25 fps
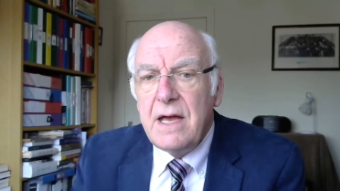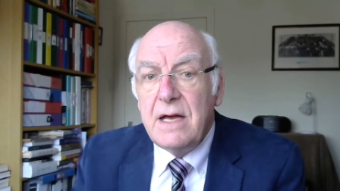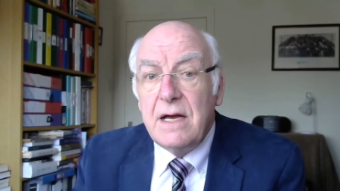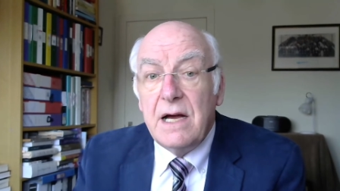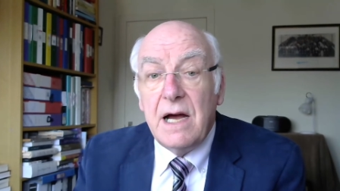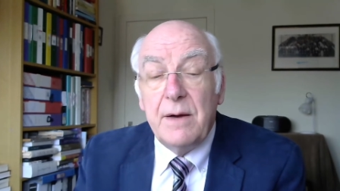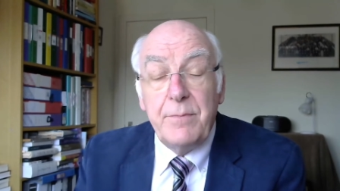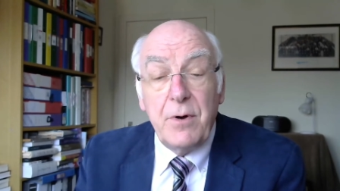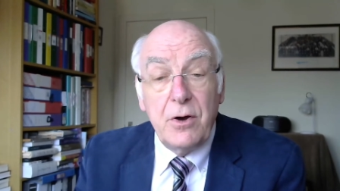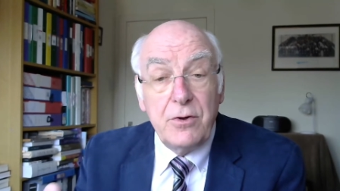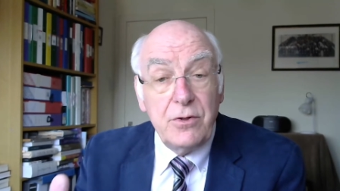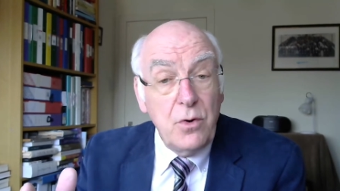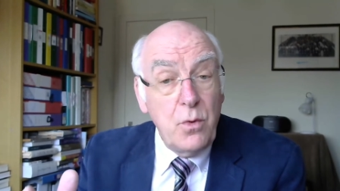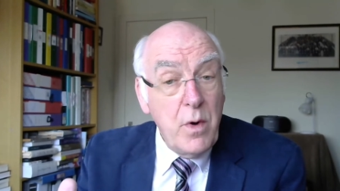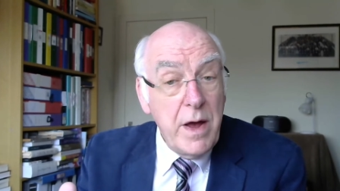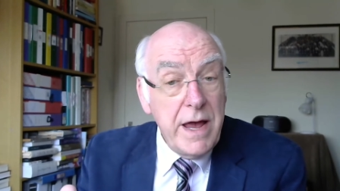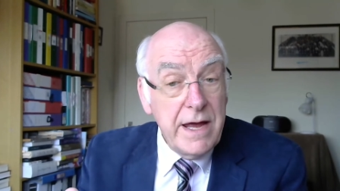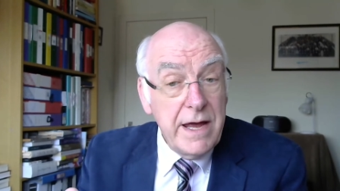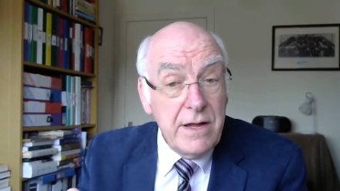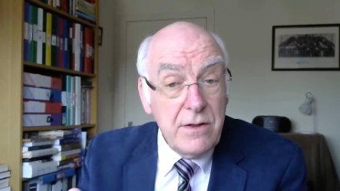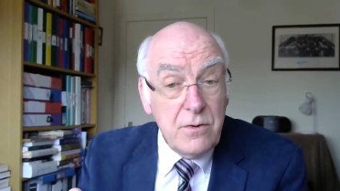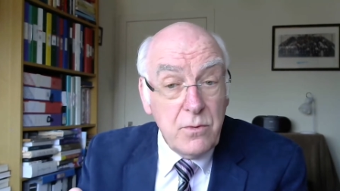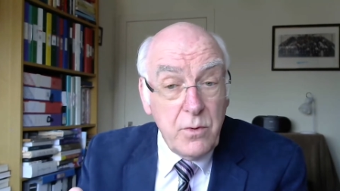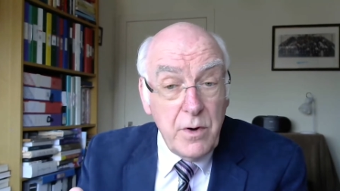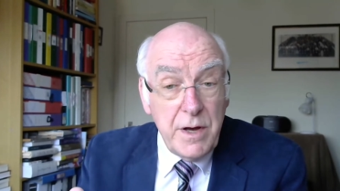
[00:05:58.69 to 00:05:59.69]
about the way
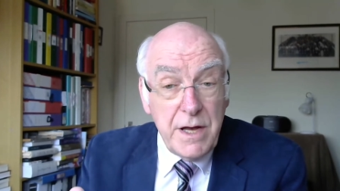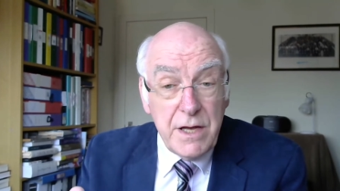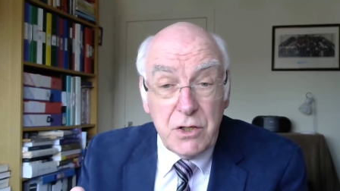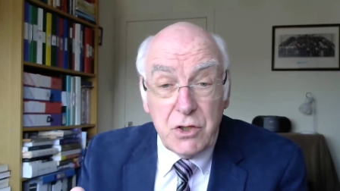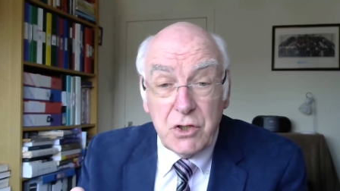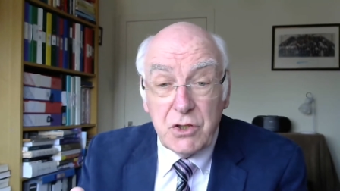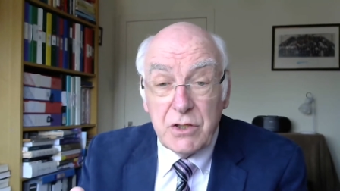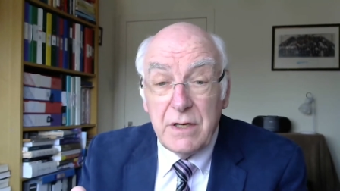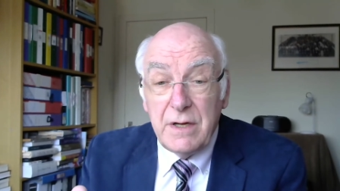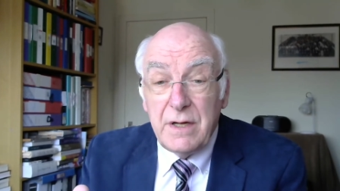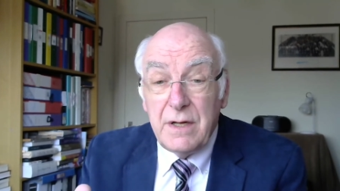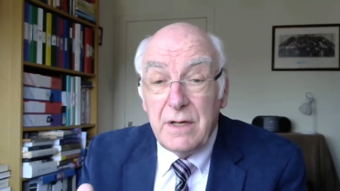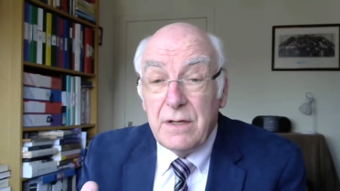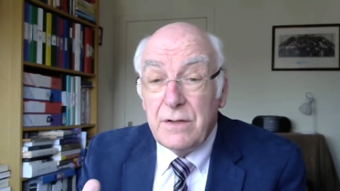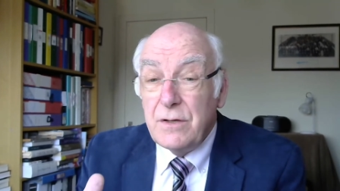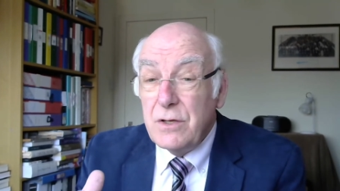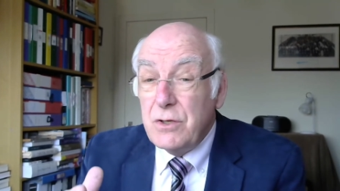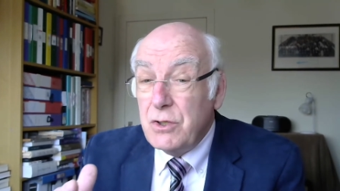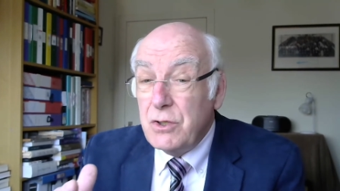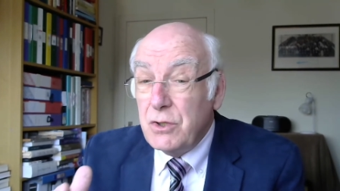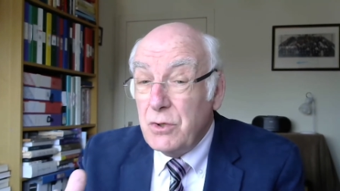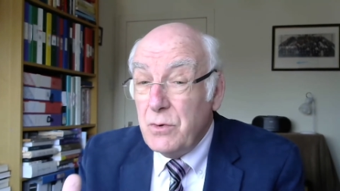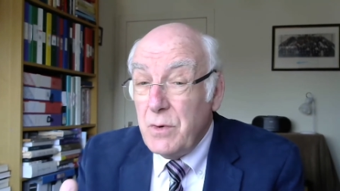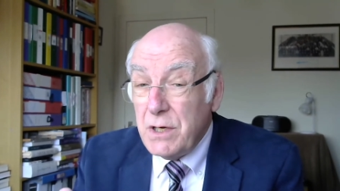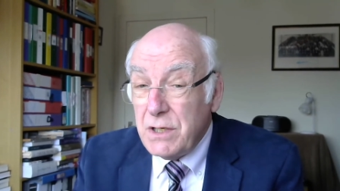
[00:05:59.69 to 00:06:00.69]
in which the
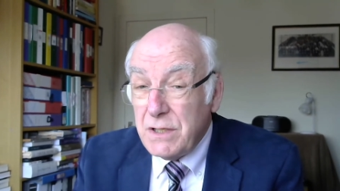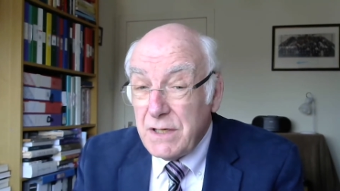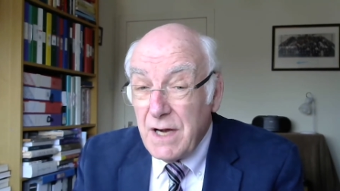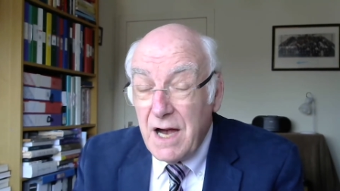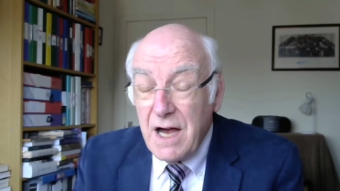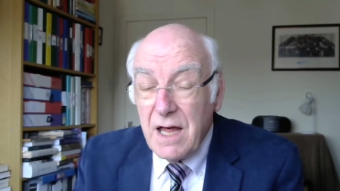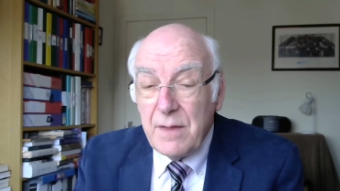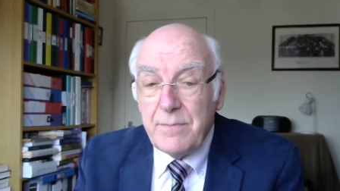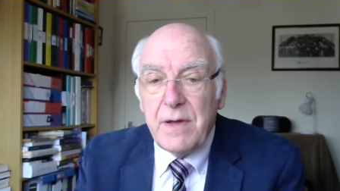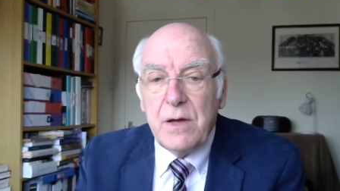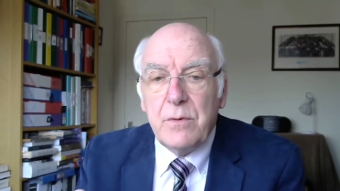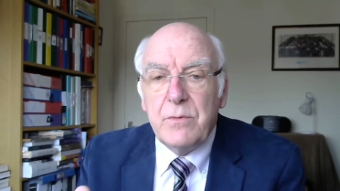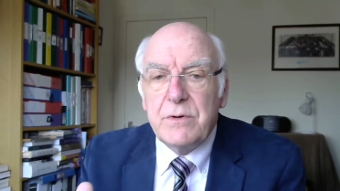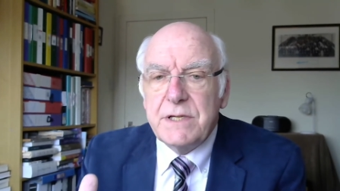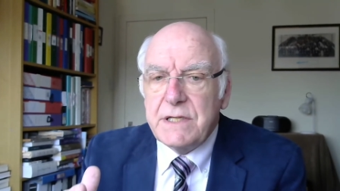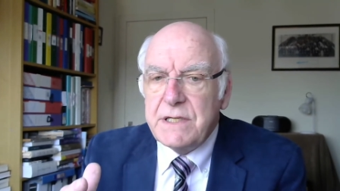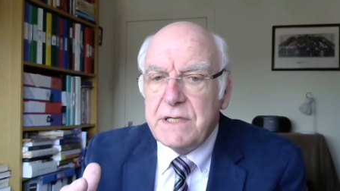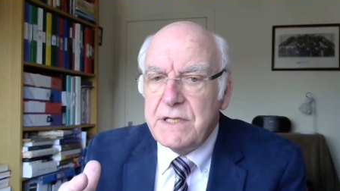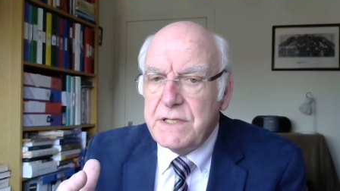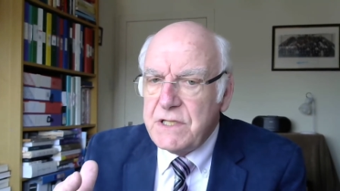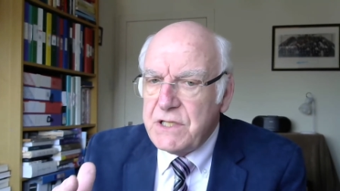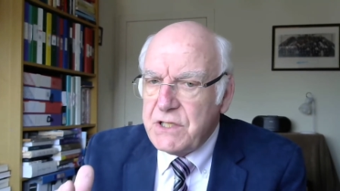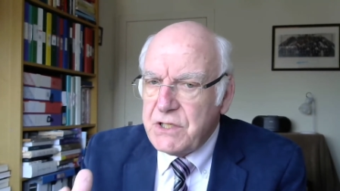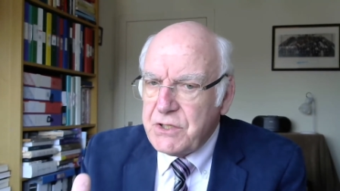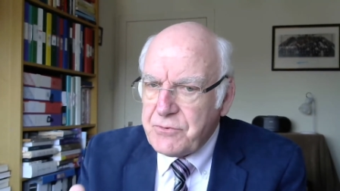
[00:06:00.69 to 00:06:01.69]
Jewish army was
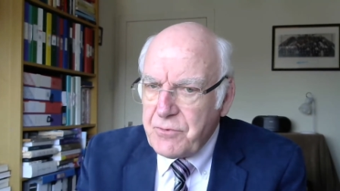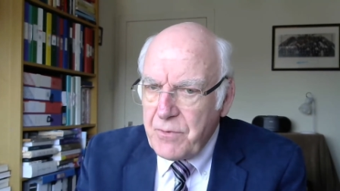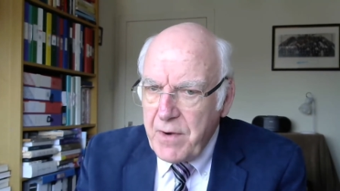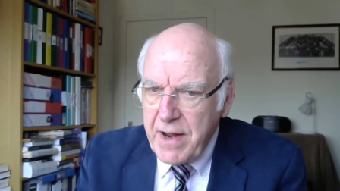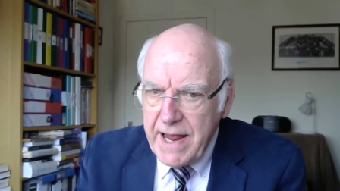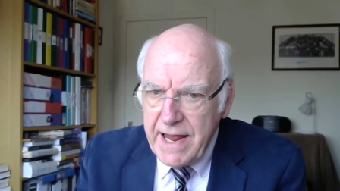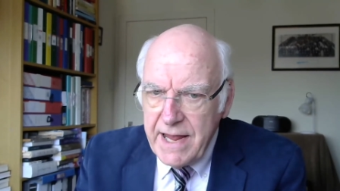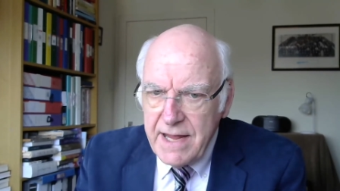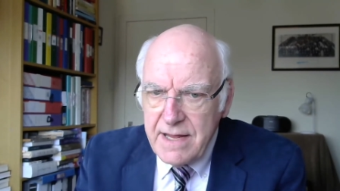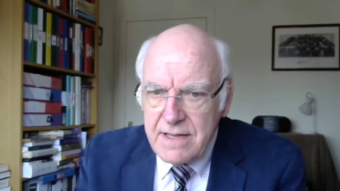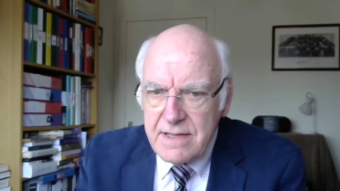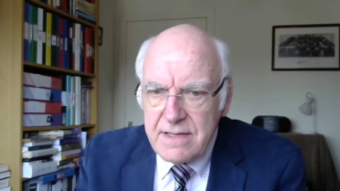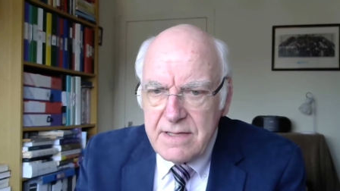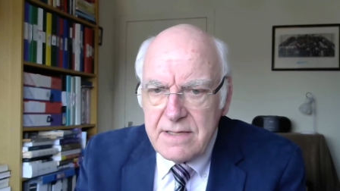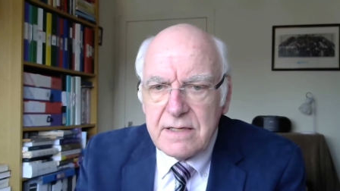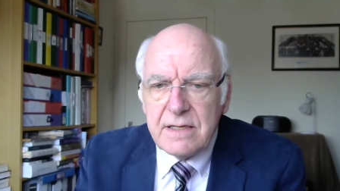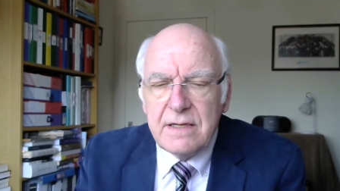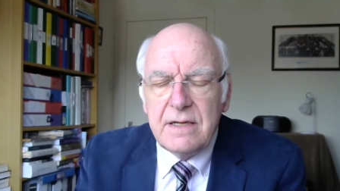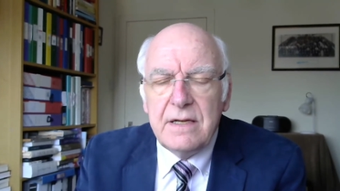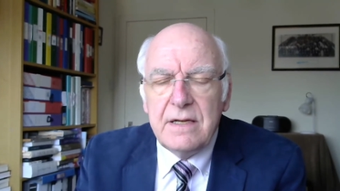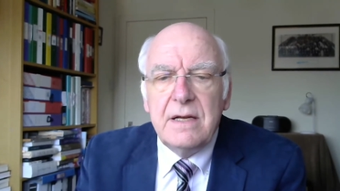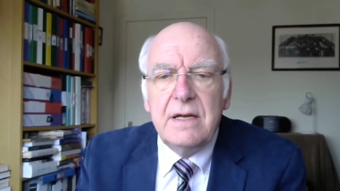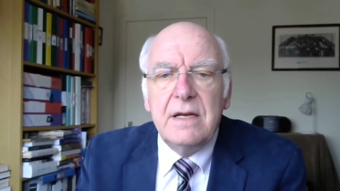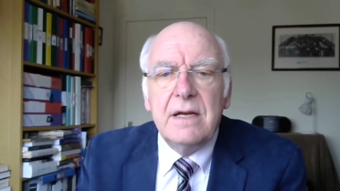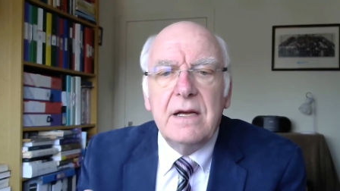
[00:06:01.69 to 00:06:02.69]
constrained.
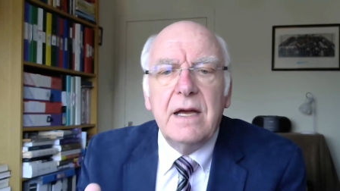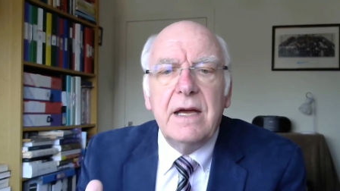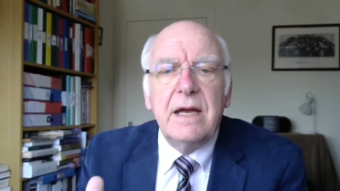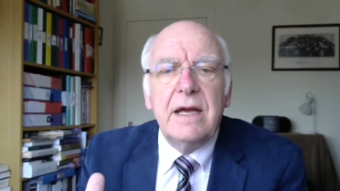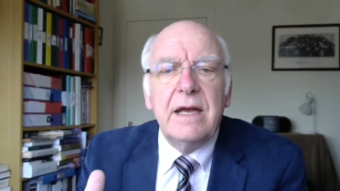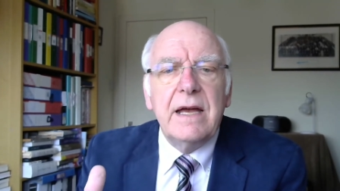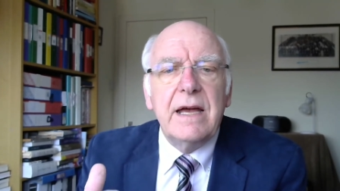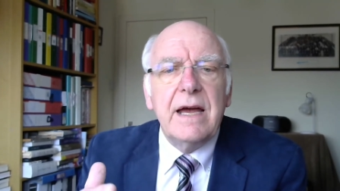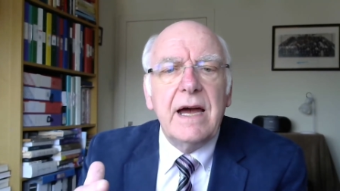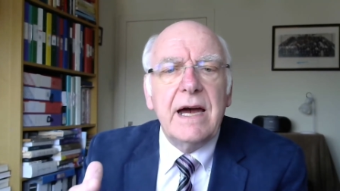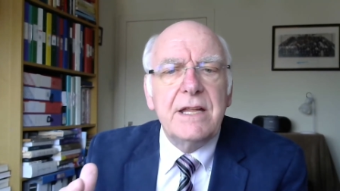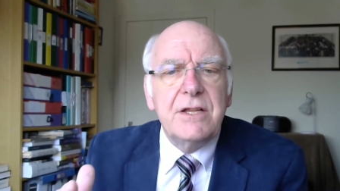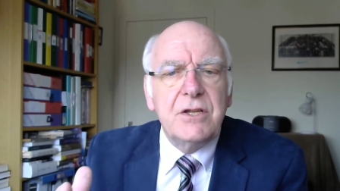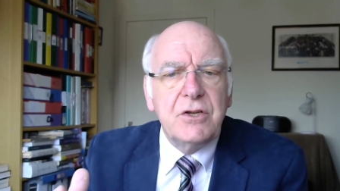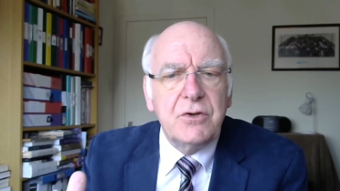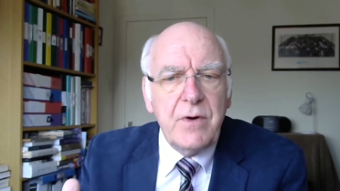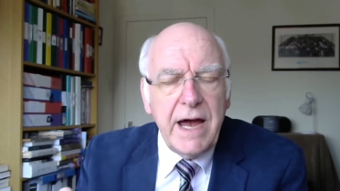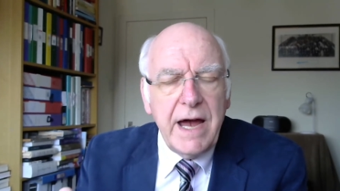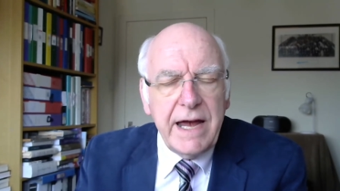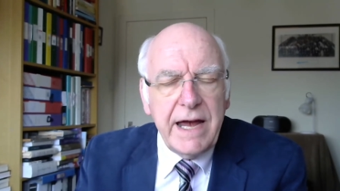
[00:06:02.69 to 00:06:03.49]
Uh, it had to act